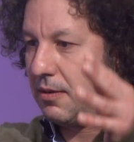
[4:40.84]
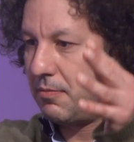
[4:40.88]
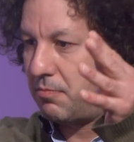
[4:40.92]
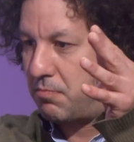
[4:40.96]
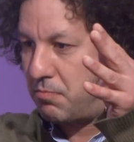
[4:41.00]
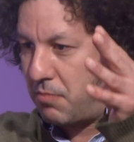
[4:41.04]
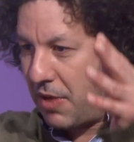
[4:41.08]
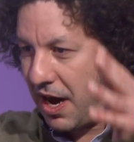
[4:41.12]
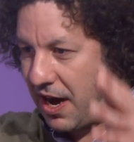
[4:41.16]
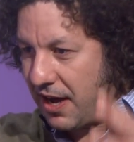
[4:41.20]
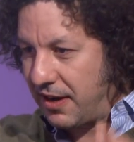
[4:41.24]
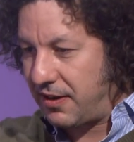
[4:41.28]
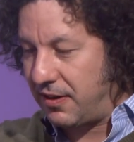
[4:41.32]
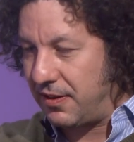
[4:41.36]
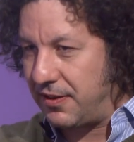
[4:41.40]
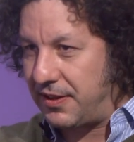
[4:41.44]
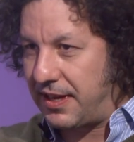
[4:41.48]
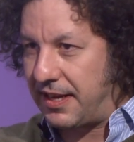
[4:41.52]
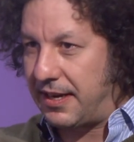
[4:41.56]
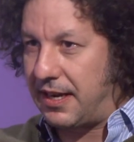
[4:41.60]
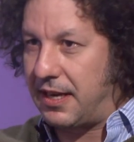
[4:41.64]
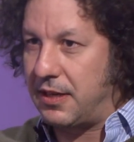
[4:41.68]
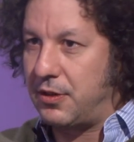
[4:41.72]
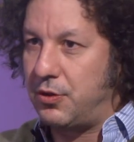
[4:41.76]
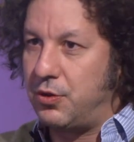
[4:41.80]
model
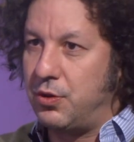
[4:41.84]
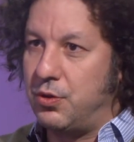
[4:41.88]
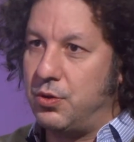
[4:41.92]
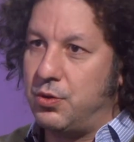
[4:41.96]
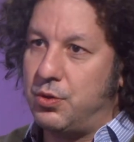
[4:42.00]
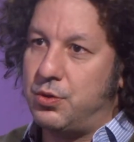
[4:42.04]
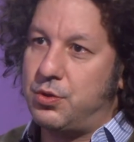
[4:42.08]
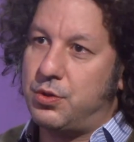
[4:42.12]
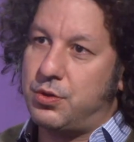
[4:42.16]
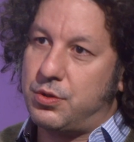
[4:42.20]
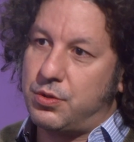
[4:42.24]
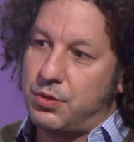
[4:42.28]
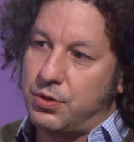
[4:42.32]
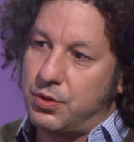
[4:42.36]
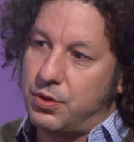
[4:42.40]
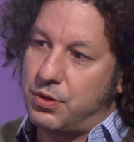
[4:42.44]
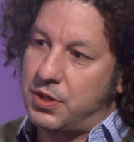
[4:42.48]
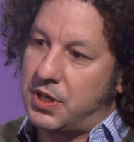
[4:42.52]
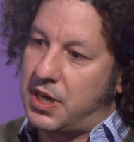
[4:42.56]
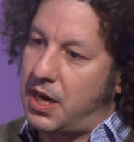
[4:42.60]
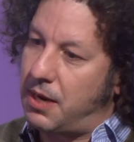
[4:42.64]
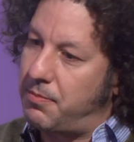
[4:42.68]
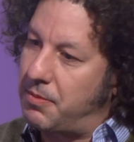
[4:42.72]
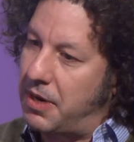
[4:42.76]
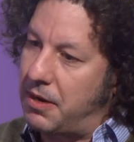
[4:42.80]
that I use to
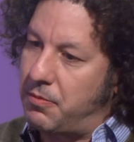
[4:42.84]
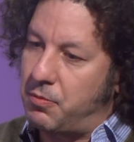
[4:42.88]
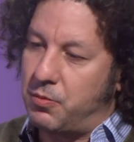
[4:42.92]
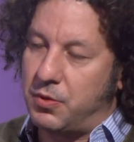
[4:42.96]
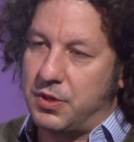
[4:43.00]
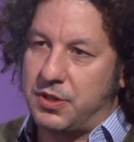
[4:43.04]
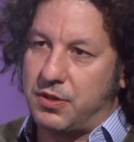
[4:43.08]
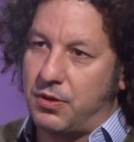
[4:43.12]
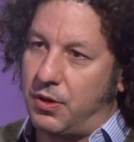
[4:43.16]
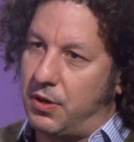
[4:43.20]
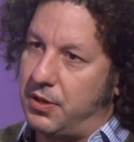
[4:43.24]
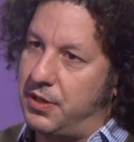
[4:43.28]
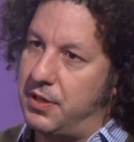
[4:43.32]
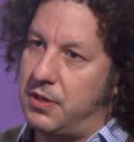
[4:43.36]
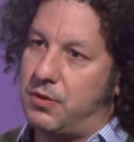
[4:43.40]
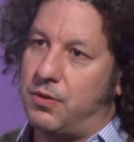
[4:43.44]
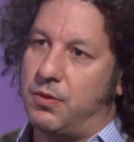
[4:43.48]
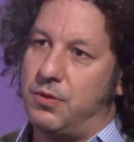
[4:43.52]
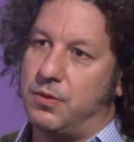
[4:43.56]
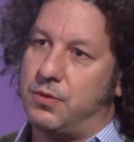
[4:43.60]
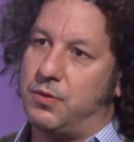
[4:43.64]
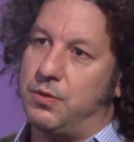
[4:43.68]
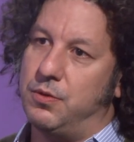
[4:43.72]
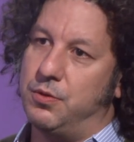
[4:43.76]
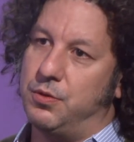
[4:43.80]
come up with all the
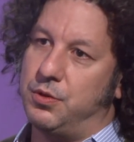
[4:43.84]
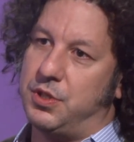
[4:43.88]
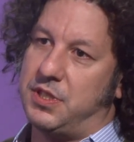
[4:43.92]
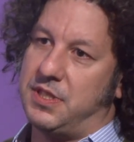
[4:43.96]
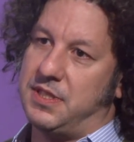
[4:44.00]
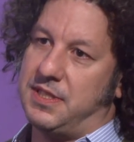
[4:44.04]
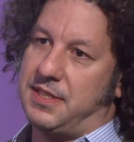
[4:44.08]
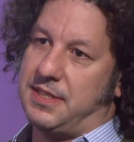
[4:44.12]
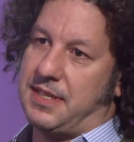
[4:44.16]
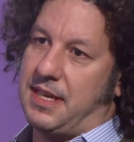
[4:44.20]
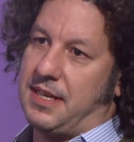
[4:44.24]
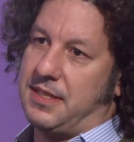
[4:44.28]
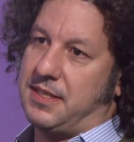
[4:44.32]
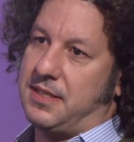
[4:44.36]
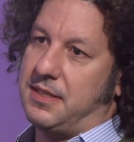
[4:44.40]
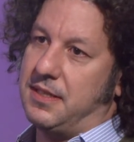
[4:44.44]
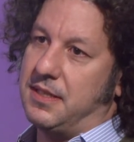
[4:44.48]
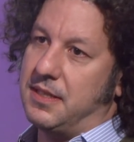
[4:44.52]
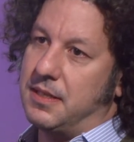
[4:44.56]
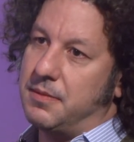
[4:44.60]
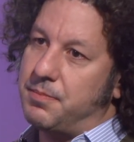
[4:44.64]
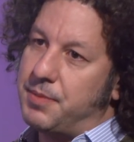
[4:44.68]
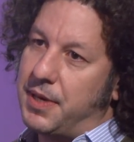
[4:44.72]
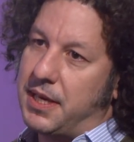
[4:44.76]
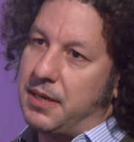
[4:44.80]
conclusions that's
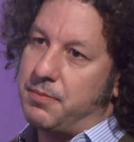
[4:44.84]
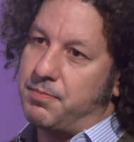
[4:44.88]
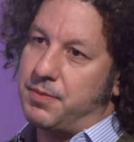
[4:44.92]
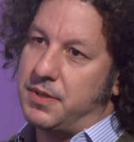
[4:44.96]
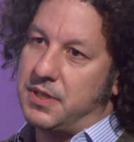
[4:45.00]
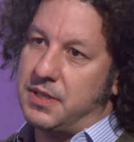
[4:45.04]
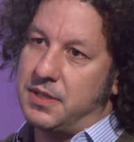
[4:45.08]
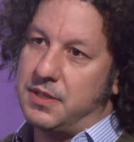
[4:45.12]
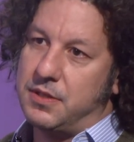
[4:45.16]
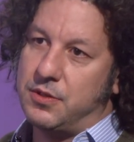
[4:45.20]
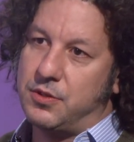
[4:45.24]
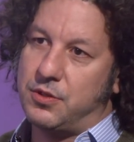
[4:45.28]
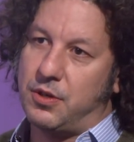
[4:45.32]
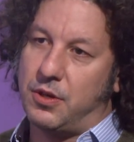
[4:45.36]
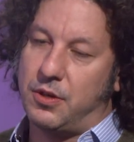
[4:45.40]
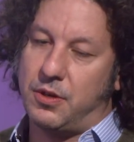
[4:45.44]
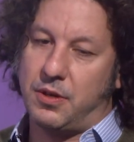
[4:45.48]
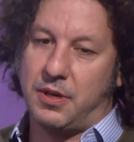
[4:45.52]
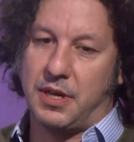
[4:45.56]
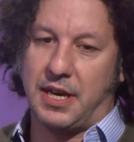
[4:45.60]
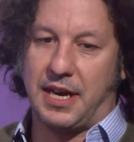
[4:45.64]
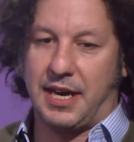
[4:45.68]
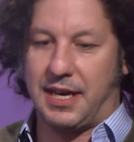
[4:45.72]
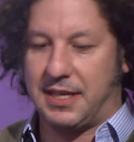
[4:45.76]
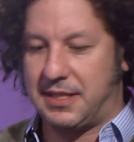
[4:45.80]
in the paper.
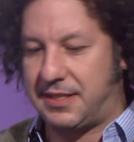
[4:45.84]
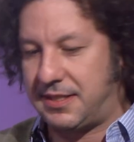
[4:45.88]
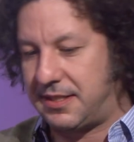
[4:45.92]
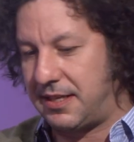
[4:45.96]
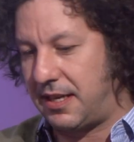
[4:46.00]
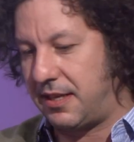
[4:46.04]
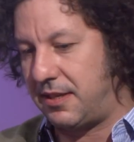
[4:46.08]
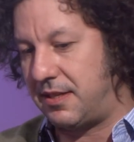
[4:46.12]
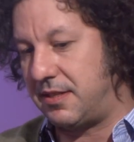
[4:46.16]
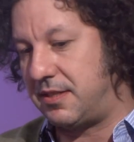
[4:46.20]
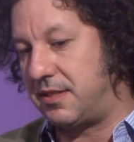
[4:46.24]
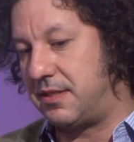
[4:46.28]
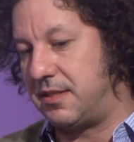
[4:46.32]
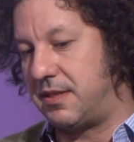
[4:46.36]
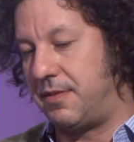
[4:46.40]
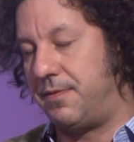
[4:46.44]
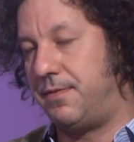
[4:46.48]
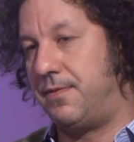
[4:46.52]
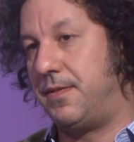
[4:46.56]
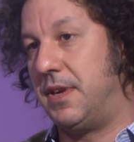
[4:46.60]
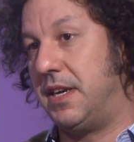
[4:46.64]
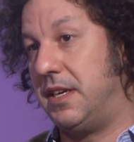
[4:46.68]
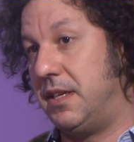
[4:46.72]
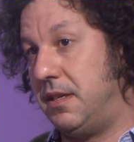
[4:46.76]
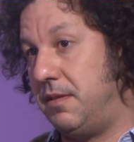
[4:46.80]
So I'd say this is a
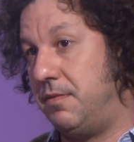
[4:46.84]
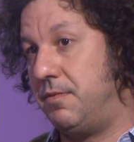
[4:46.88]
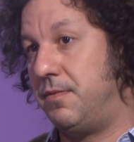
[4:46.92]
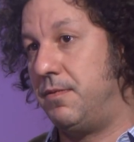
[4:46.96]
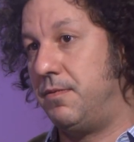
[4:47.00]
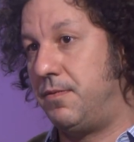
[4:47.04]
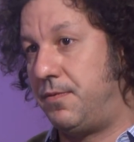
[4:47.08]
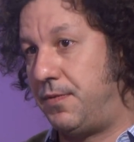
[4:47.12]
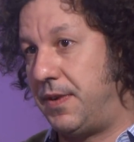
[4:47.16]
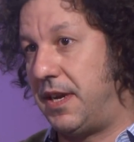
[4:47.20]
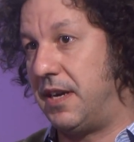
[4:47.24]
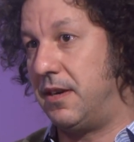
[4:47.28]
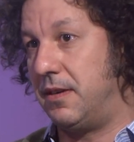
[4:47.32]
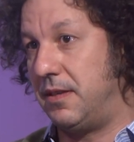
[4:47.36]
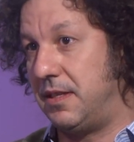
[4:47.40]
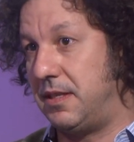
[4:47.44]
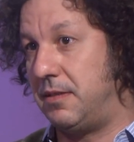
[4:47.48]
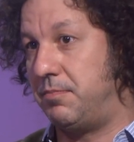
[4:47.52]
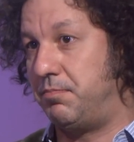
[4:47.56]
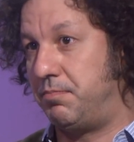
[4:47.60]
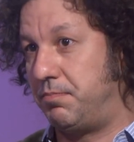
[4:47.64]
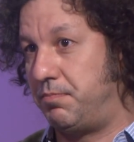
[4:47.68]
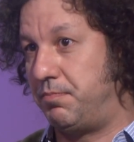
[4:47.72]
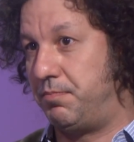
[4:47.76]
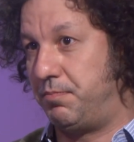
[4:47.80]
very
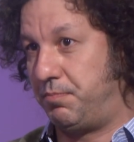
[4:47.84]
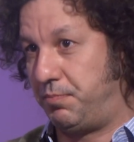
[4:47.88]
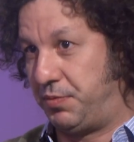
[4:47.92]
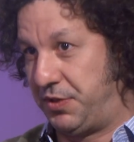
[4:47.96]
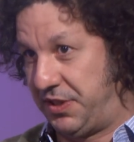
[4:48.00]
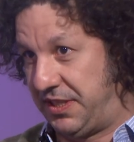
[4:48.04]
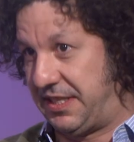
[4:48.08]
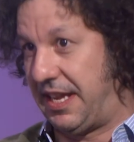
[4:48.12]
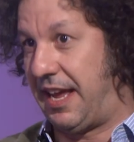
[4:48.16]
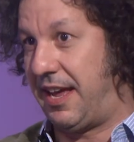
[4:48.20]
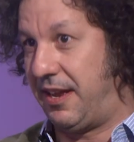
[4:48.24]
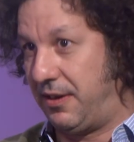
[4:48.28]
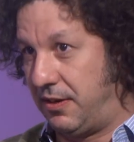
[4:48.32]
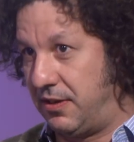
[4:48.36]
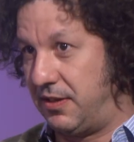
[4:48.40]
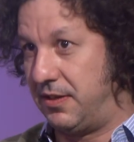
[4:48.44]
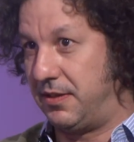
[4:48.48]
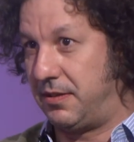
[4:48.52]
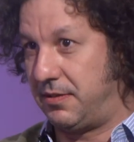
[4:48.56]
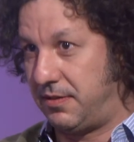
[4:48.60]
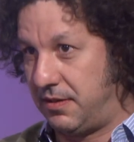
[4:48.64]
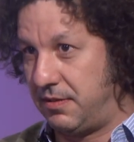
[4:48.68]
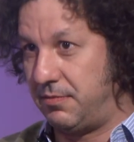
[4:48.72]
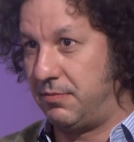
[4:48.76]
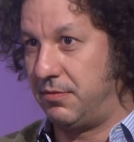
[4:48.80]
fairly
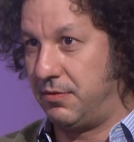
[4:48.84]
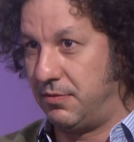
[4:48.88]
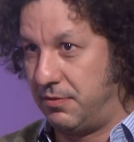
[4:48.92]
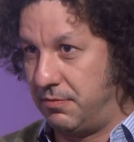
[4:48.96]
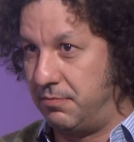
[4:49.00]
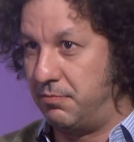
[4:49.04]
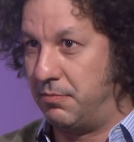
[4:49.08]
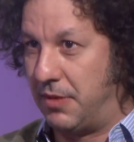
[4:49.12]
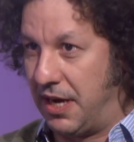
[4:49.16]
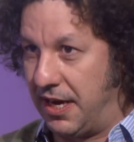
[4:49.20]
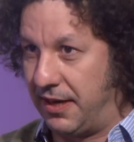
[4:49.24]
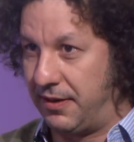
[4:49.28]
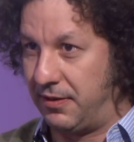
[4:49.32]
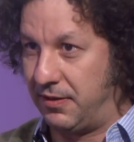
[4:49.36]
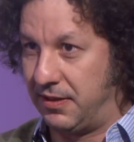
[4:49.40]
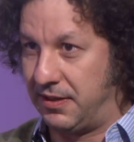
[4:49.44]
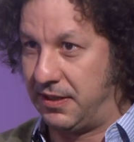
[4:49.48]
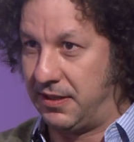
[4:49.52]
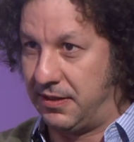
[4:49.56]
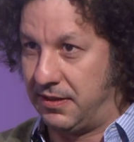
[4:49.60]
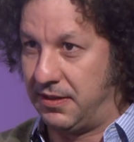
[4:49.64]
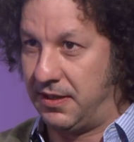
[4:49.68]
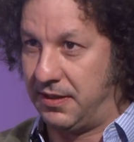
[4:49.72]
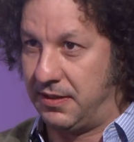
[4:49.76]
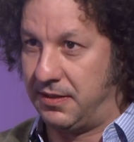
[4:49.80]
standard model
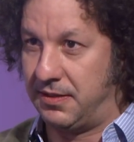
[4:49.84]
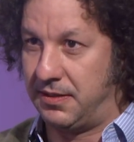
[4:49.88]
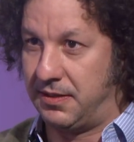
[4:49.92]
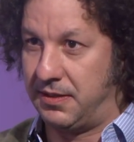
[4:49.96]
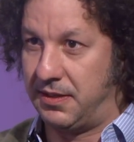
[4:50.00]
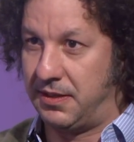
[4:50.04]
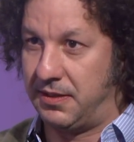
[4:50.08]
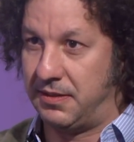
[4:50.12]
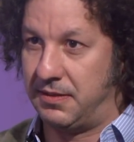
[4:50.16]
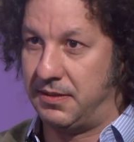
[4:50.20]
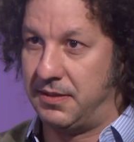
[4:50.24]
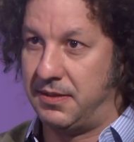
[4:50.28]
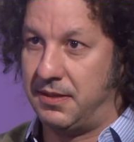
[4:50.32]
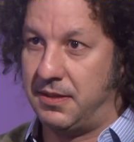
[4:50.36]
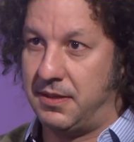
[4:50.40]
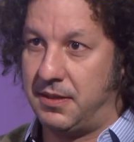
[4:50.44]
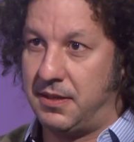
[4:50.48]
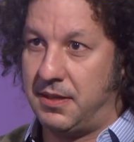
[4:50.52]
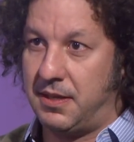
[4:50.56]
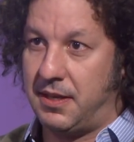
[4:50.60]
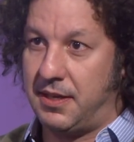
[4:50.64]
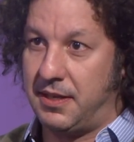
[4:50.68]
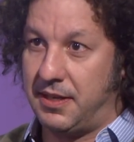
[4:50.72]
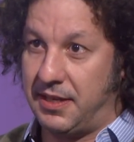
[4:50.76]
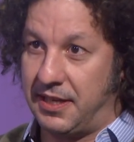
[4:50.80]
in
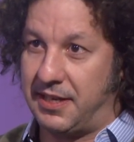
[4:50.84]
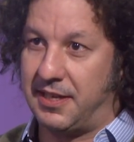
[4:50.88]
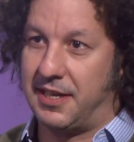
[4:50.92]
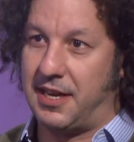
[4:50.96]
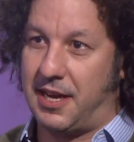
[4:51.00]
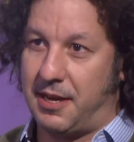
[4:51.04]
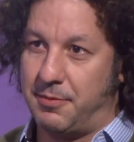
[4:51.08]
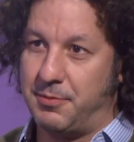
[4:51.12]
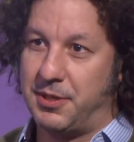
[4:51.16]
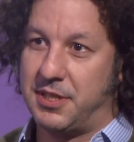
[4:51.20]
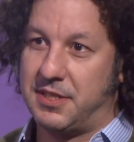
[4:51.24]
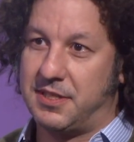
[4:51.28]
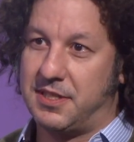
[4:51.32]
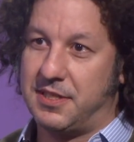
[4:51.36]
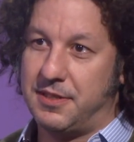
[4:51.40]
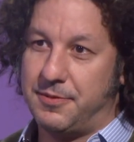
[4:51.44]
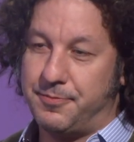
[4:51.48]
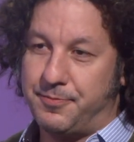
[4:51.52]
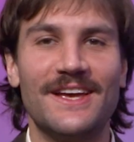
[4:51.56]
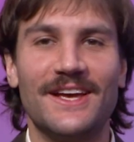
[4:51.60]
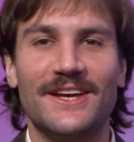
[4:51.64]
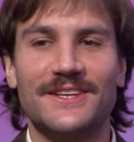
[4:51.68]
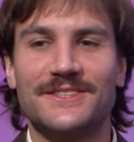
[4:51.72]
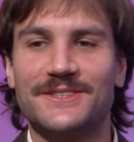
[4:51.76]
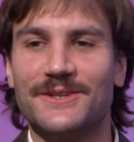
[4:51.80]
economics.
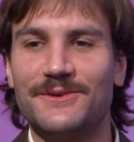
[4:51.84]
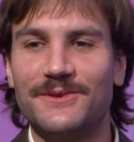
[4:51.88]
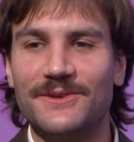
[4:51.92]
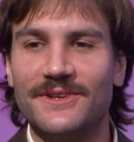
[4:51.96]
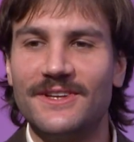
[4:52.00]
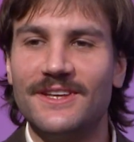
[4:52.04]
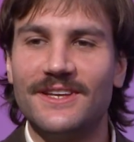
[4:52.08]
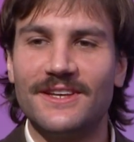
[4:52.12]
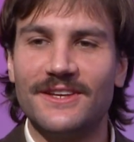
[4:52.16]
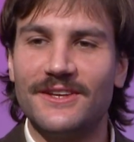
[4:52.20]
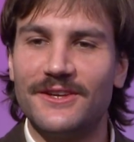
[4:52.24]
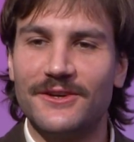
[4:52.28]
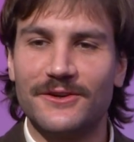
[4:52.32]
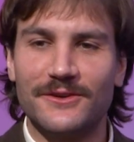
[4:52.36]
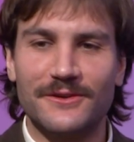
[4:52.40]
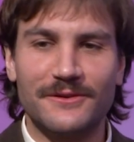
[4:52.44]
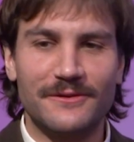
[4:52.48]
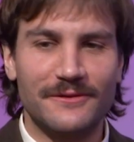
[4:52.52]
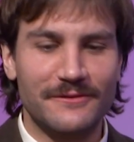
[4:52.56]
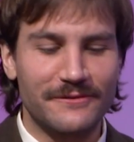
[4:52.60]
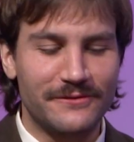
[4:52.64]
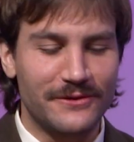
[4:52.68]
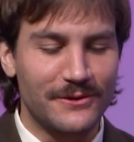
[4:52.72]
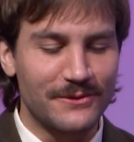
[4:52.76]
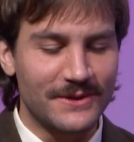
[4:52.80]
So
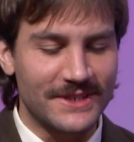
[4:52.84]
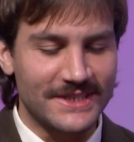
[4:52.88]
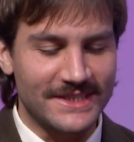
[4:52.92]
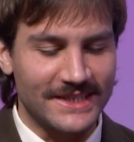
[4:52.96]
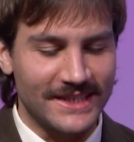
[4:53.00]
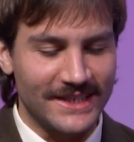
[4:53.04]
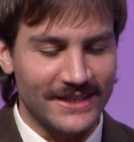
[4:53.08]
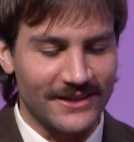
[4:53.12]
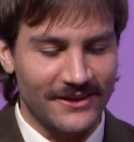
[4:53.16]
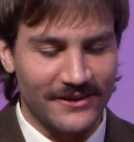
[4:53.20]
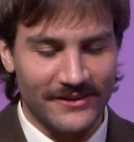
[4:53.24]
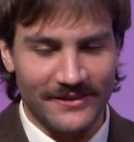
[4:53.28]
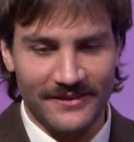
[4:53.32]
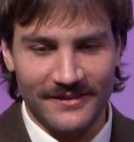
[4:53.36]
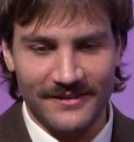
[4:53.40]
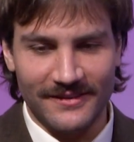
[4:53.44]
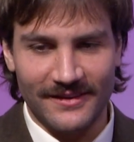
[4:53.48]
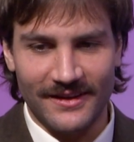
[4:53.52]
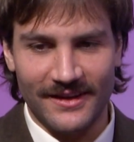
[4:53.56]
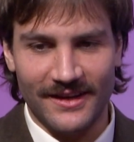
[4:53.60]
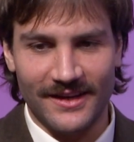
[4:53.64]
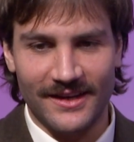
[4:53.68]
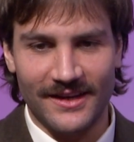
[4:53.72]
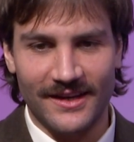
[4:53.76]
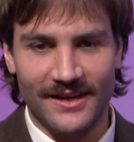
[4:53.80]
you're focusing on